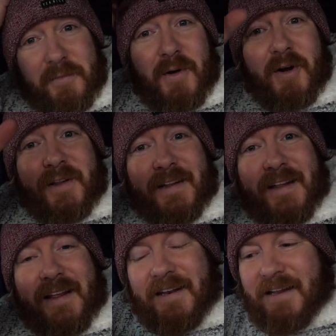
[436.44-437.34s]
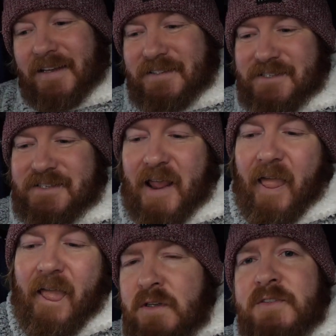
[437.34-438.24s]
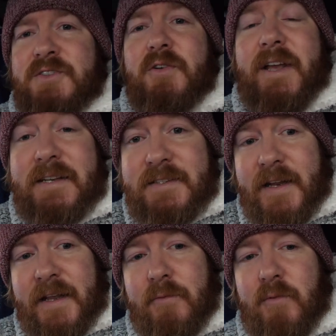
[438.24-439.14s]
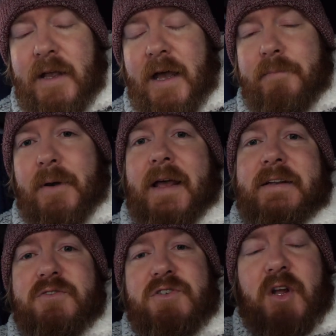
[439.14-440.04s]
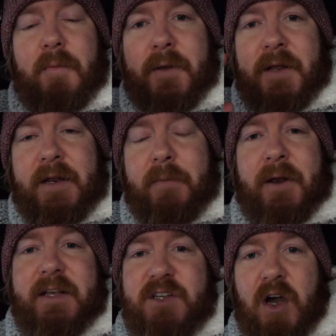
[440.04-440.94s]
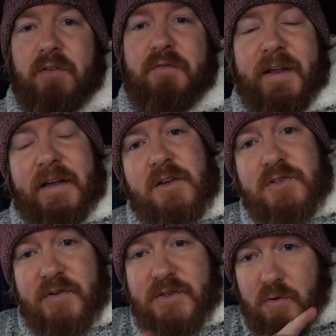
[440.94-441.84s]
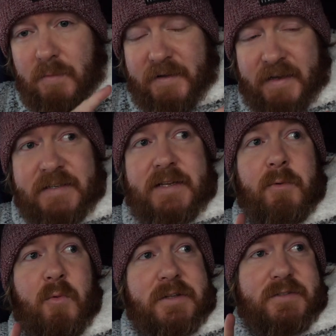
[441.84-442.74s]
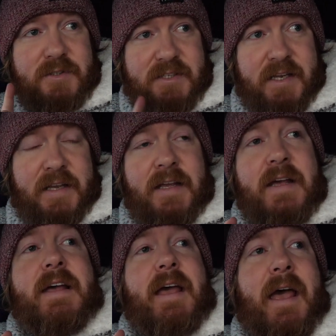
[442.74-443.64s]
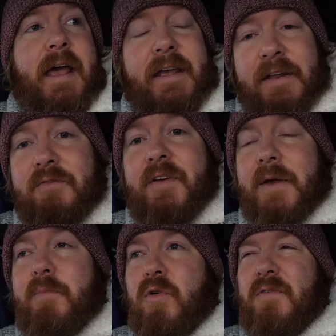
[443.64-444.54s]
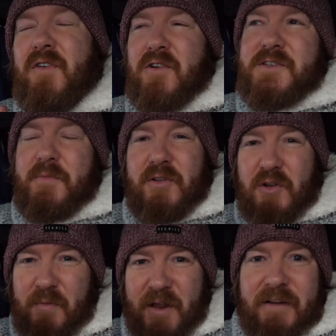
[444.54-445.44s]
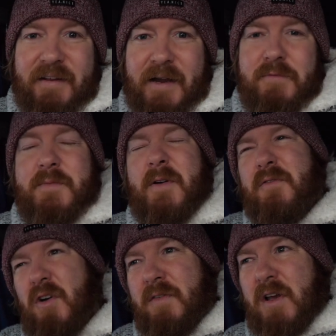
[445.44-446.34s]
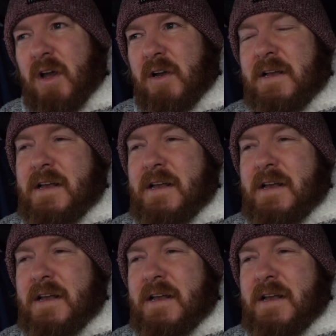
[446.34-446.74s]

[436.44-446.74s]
morning, lads. So yesterday we had planned to stop in a place called Vic because there's a couple of things that we want to see in Vic, but unfortunately by the time we got there it was about 5 o'clock,